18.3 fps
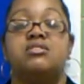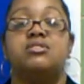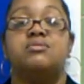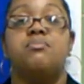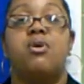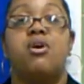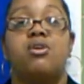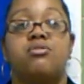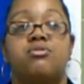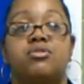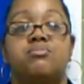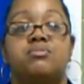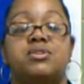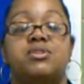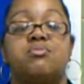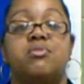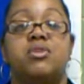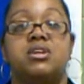Small groups
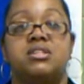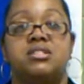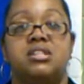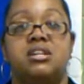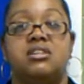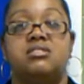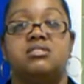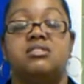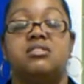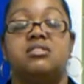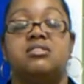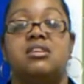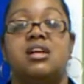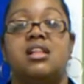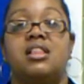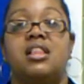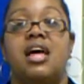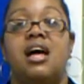and workstations
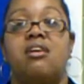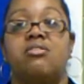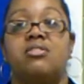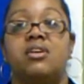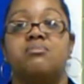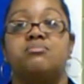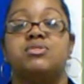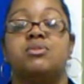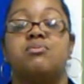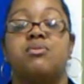allow them to